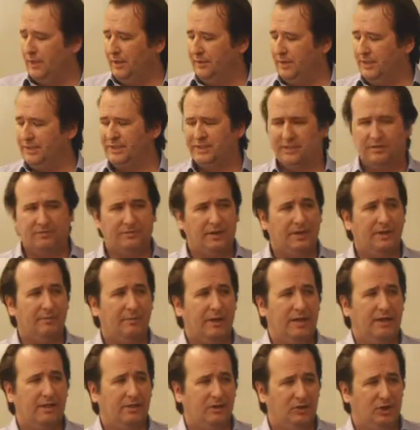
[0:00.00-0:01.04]
This is a
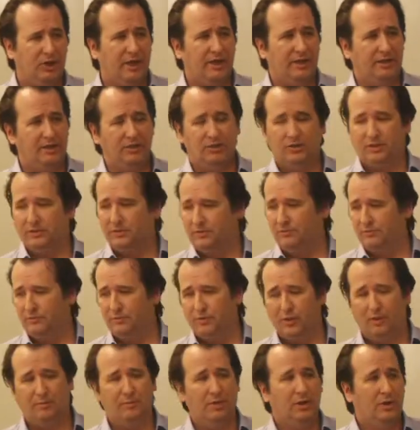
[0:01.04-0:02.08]
fundamental change
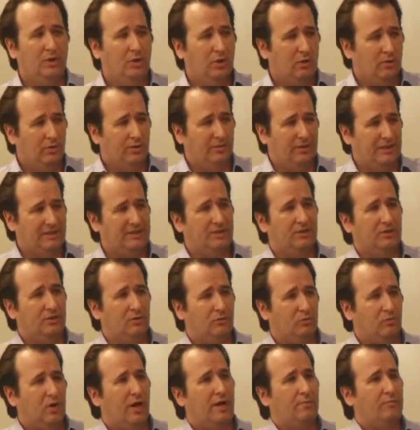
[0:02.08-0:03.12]
from this is the
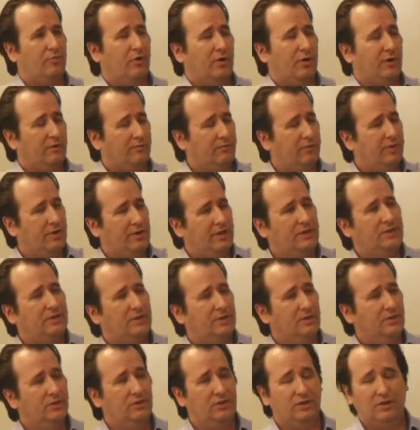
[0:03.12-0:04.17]
right product for this
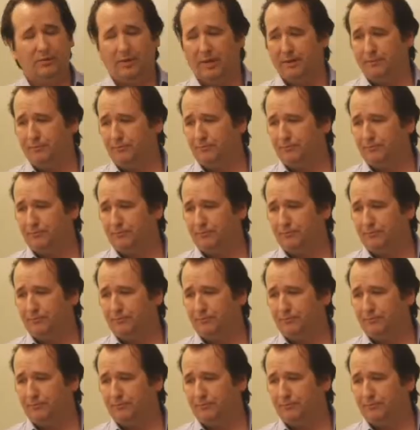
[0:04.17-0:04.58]
consumer.